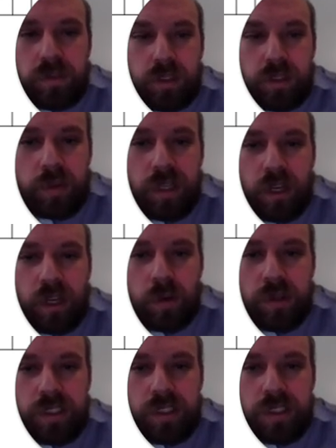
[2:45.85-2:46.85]
And we go
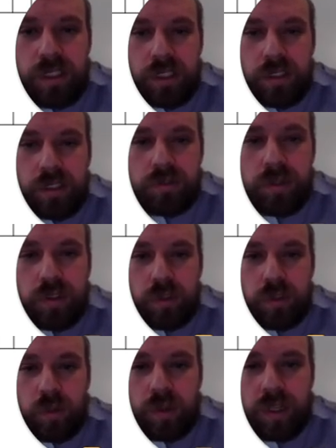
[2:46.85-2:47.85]
until
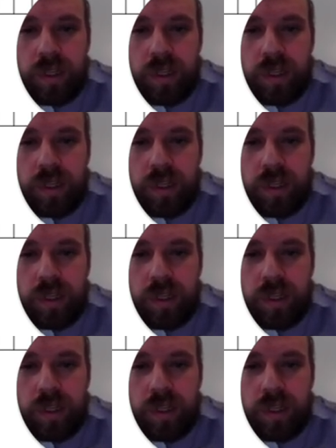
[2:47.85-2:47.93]
3.